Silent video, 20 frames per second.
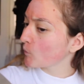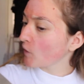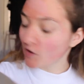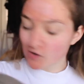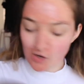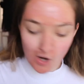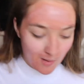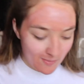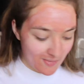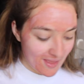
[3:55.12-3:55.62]

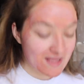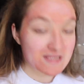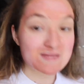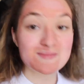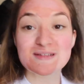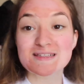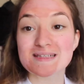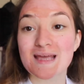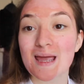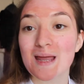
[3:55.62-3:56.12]
Nope, that's my
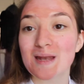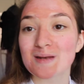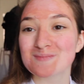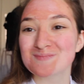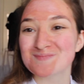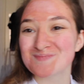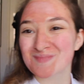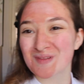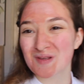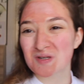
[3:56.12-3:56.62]

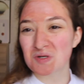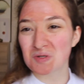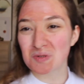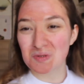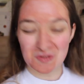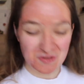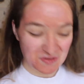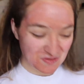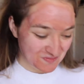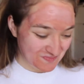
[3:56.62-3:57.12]
skin.
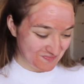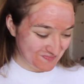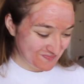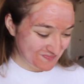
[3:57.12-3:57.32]
Cool.